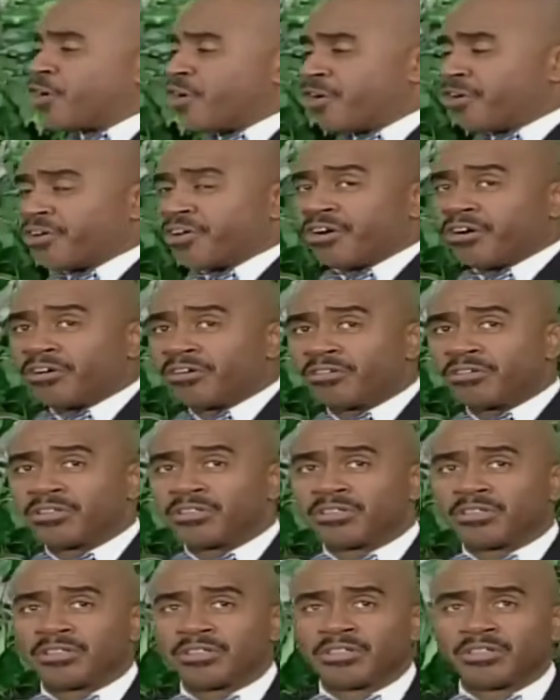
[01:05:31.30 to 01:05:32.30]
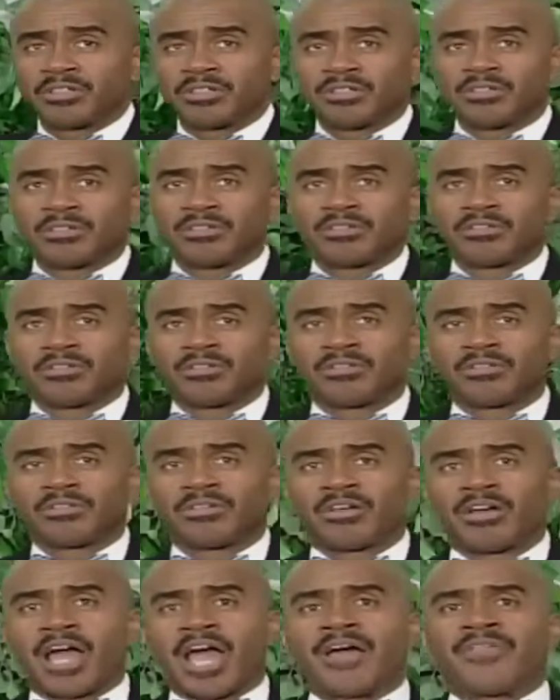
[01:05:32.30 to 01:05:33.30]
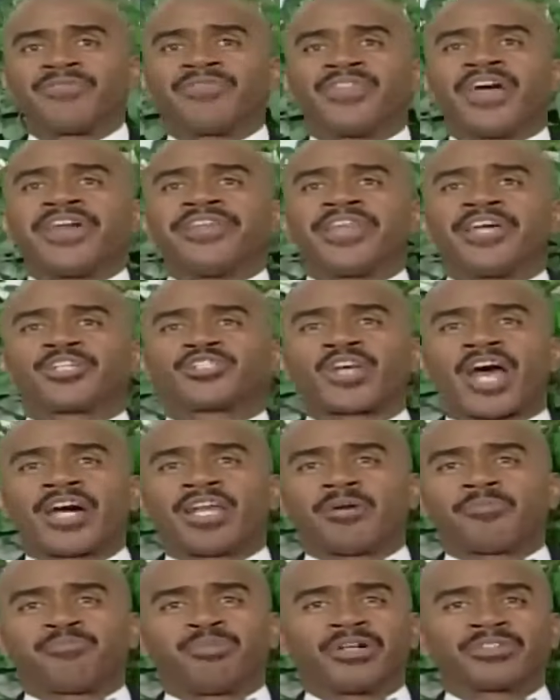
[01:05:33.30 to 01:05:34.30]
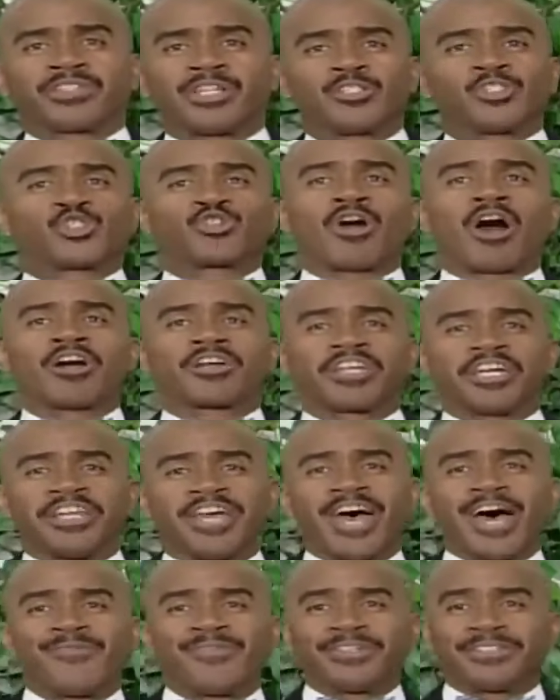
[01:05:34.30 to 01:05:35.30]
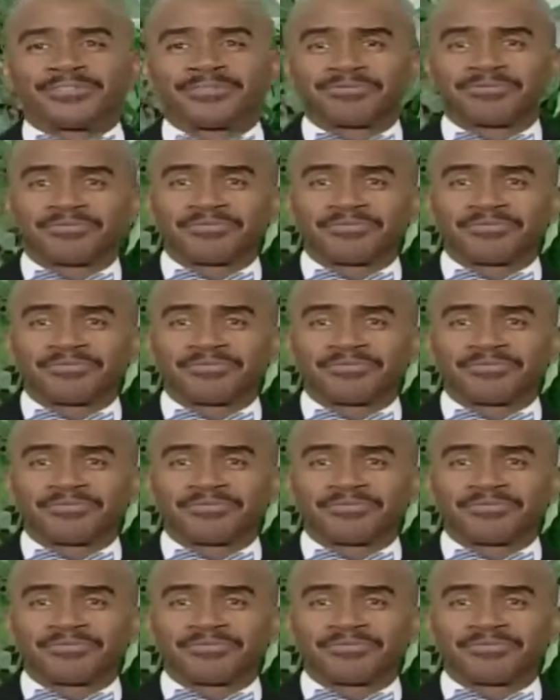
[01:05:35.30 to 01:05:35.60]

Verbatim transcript: funeral. Mm-hmm. And then they try to put the drunk in heaven.